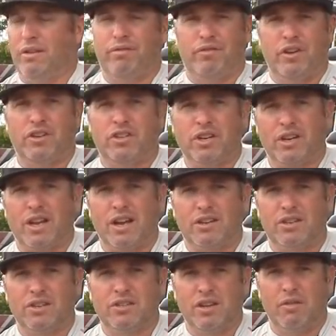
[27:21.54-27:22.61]
of fish it
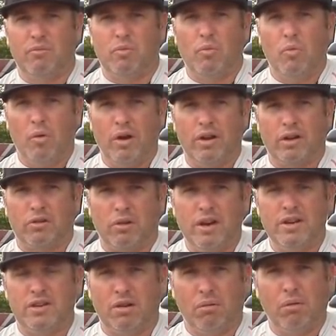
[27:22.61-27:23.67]
catches and what a
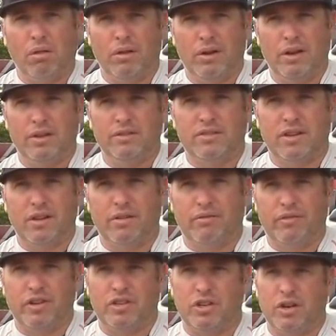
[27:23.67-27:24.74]
great tool it is at
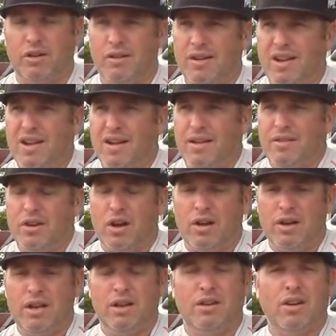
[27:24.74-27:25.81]
fishing.
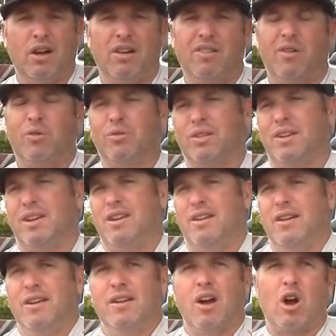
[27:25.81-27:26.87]
Not only
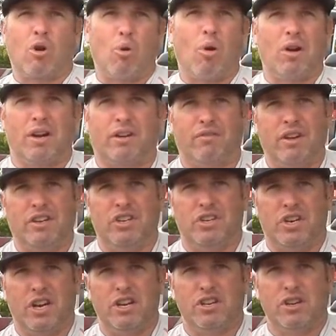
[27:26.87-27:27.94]
aquatic
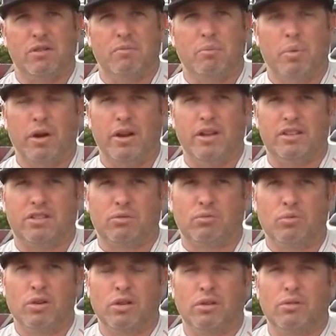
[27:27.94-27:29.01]
vegetation, but it's
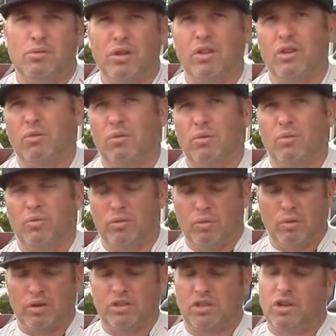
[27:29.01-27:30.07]
really, really
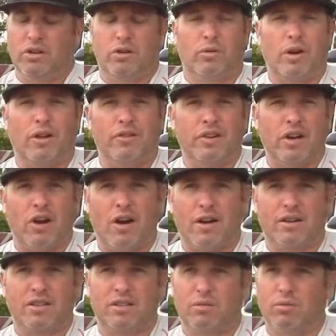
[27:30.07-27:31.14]
works good around
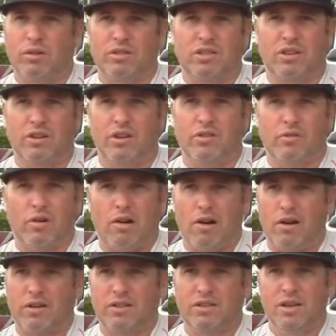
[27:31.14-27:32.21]
docks, works good in
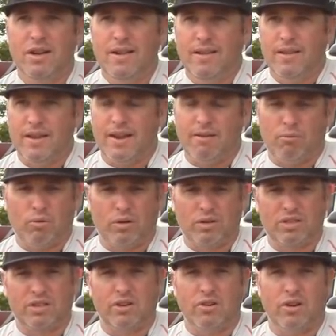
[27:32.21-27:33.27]
rocks. It
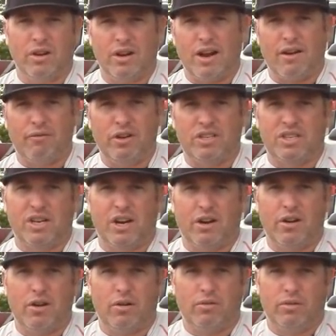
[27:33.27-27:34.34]
works good in every
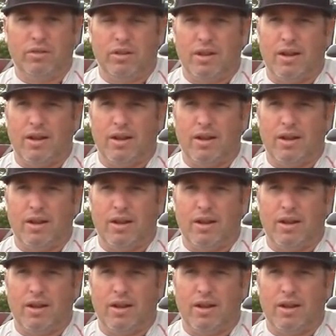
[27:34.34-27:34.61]
scenario